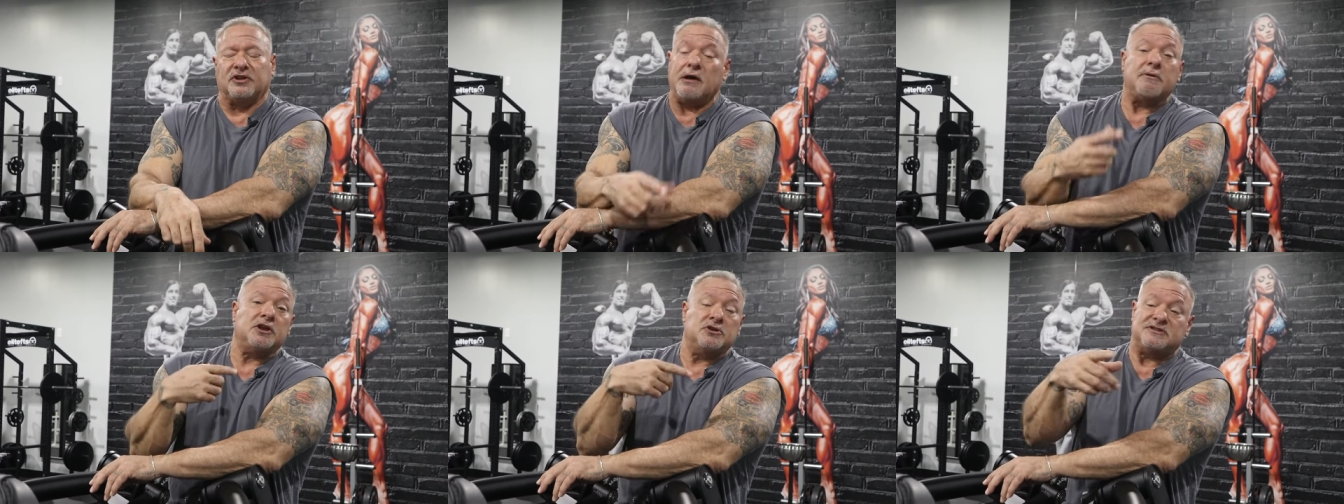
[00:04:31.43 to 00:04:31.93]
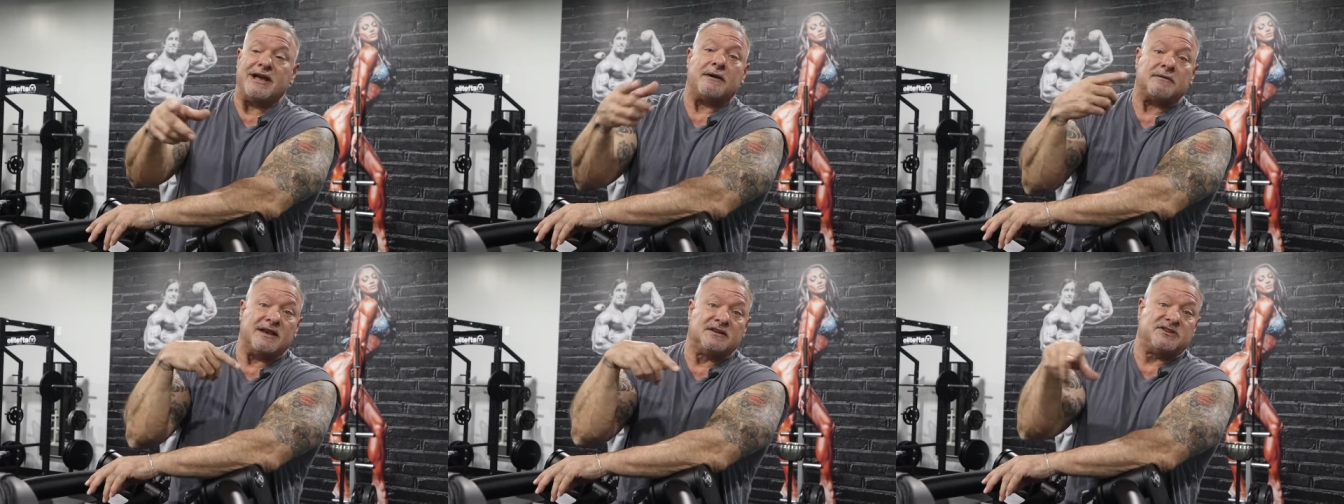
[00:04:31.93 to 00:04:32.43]
And I'm going to use
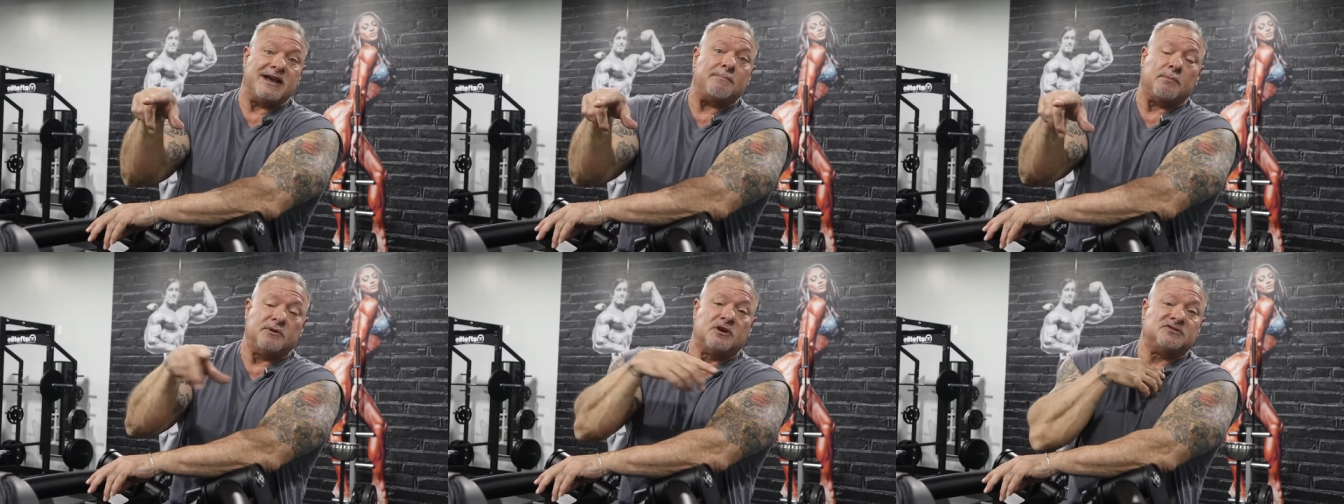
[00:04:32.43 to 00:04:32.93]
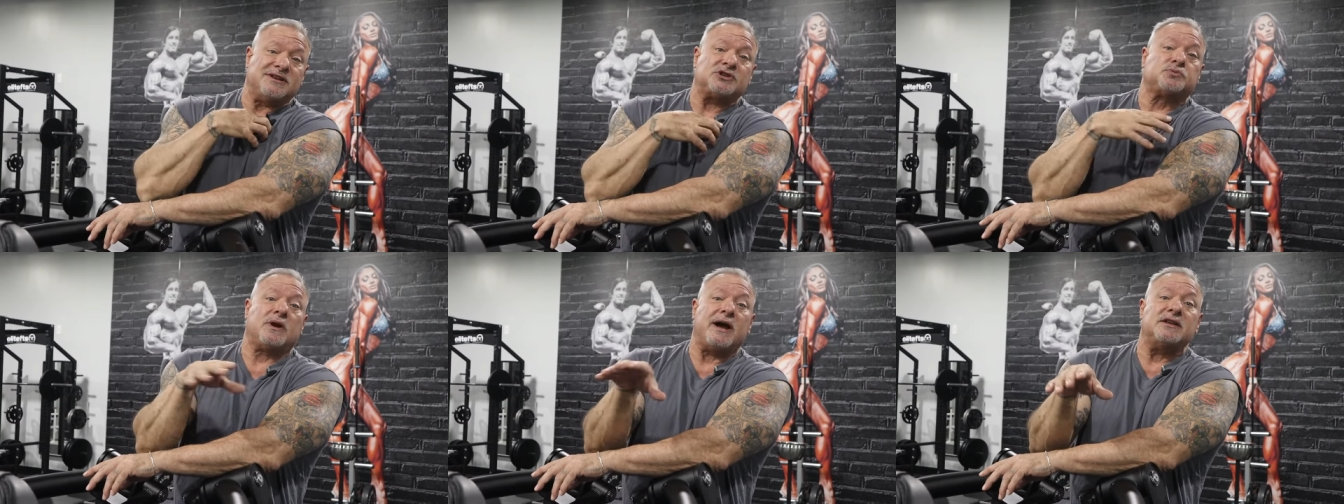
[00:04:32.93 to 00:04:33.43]
that example because
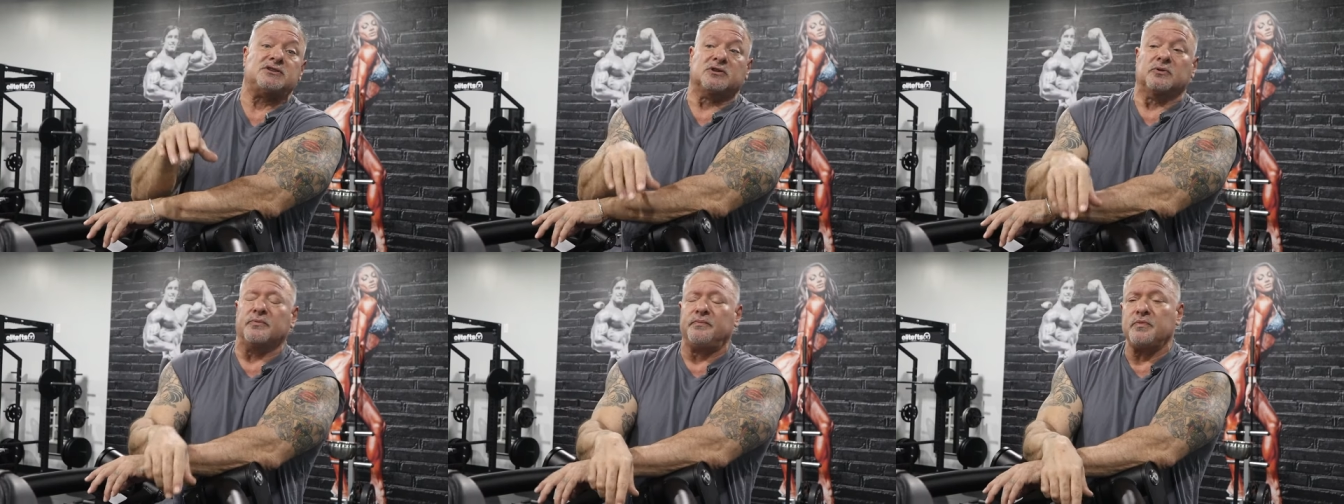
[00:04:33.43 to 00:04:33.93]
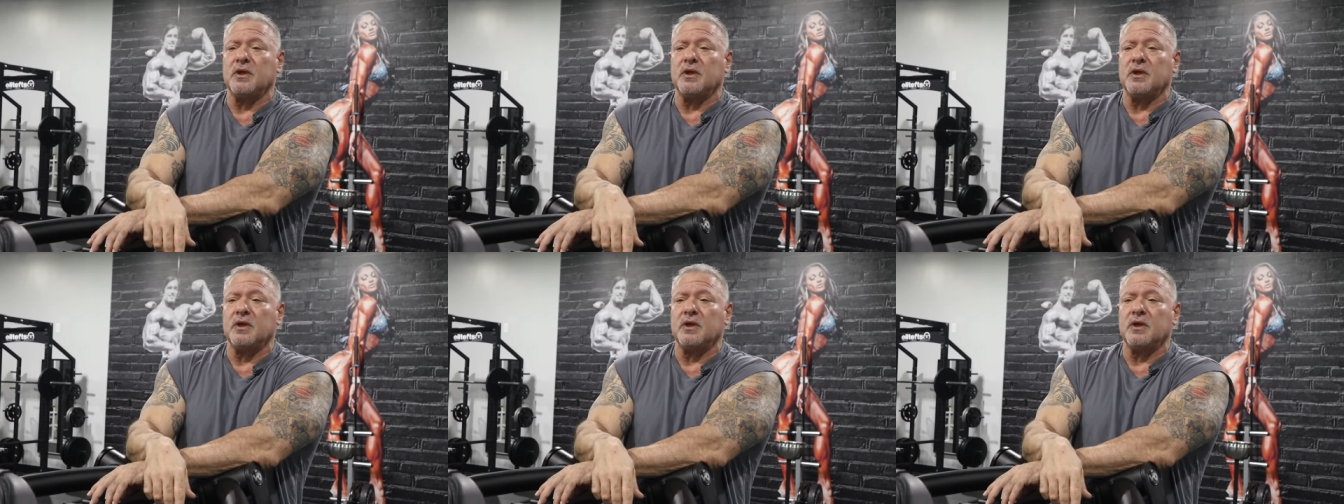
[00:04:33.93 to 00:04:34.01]
that's what I do.